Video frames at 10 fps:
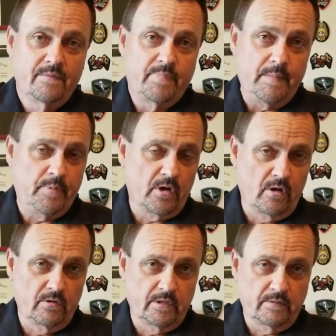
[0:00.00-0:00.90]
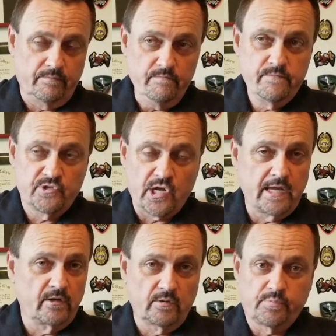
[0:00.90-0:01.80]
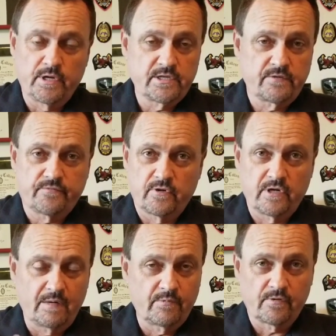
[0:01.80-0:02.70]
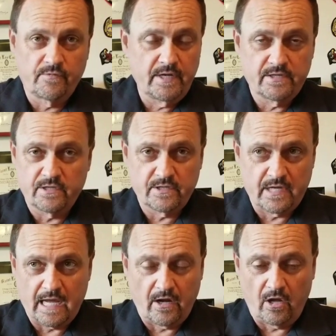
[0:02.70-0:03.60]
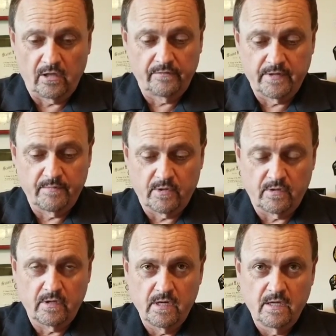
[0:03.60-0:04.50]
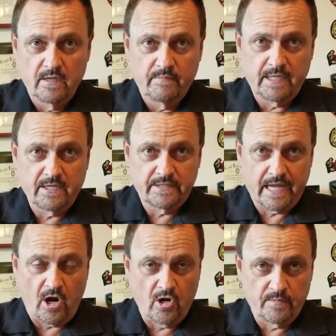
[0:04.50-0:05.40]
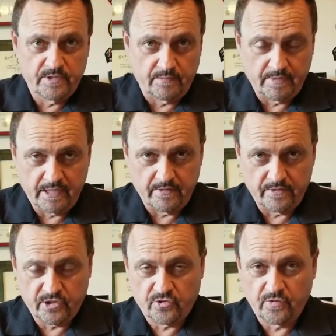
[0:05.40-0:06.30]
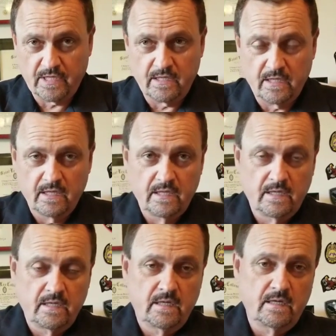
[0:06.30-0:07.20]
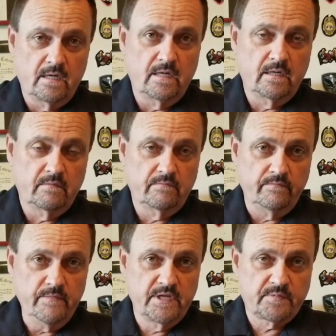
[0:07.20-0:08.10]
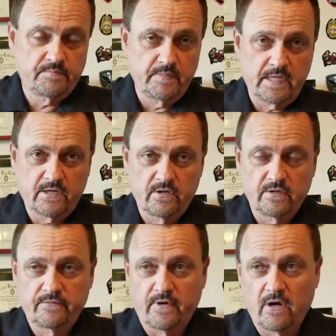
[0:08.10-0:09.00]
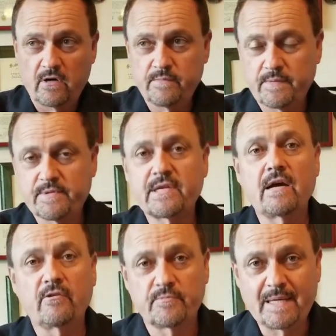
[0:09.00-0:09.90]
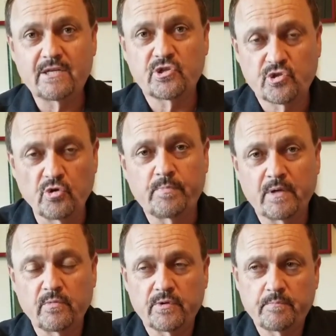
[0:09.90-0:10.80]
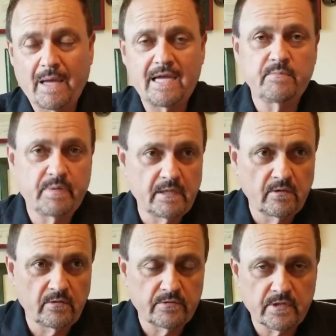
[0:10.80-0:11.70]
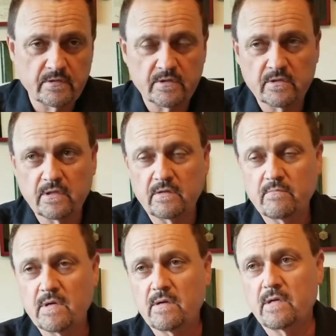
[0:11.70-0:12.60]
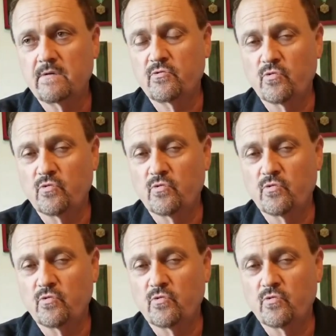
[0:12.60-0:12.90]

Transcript: people go to jail or prison for a number of reasons. Not all of them are because they harm somebody on the street. Uh, It's, they could have harmed themselves being stupid with pain pills and, and, and